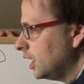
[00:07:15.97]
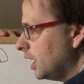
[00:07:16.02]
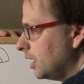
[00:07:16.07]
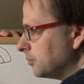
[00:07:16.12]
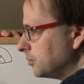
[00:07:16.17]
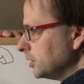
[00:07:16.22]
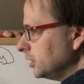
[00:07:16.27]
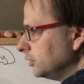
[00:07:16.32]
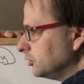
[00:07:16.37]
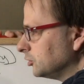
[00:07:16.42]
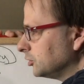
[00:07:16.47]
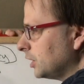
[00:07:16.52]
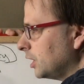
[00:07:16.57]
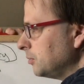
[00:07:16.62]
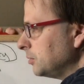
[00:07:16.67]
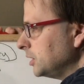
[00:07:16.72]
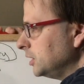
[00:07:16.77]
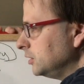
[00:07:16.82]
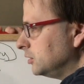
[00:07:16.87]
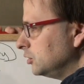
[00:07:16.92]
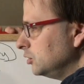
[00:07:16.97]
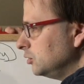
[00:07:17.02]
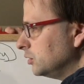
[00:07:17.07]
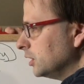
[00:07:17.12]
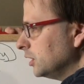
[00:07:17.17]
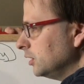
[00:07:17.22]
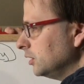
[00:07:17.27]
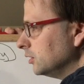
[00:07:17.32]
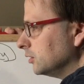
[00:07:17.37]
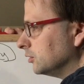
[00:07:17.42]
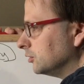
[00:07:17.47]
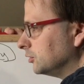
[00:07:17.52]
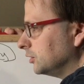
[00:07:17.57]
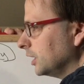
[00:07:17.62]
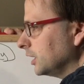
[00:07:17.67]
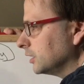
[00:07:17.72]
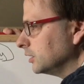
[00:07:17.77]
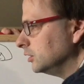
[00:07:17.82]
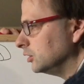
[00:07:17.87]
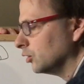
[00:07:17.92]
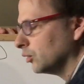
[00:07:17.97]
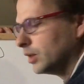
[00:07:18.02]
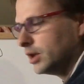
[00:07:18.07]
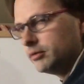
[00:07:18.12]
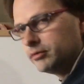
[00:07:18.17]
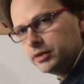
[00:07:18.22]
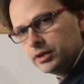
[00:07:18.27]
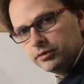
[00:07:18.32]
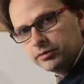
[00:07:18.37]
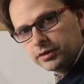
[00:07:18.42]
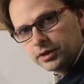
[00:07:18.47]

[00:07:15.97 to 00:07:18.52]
I'm going to sub into the second derivative